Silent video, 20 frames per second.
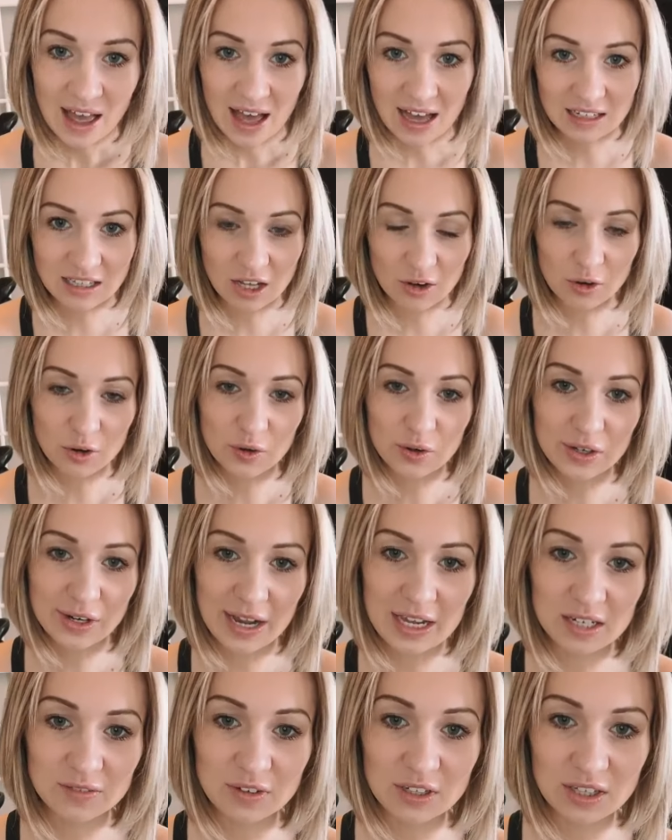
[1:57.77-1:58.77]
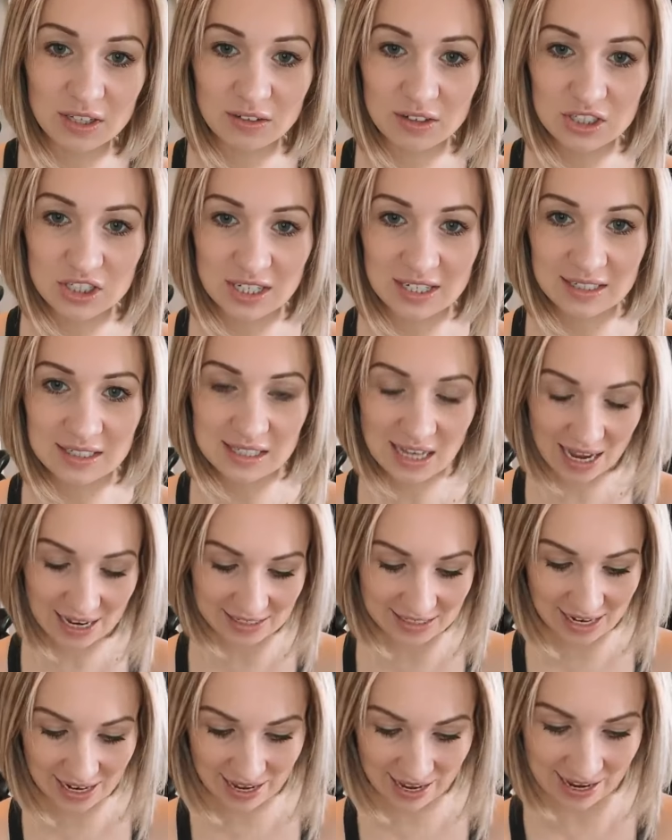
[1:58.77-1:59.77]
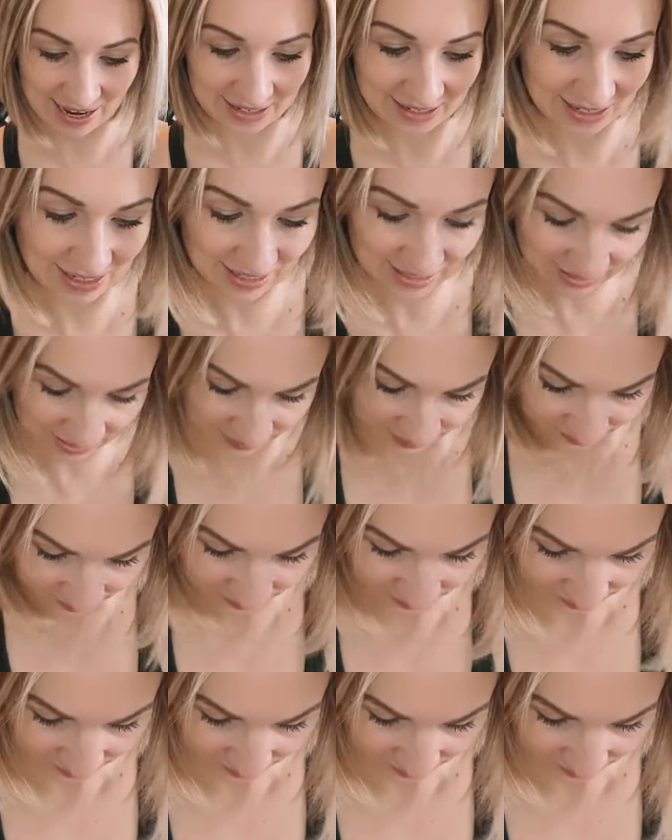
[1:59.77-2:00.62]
Hello, Creative Illusions. Hi, Diana.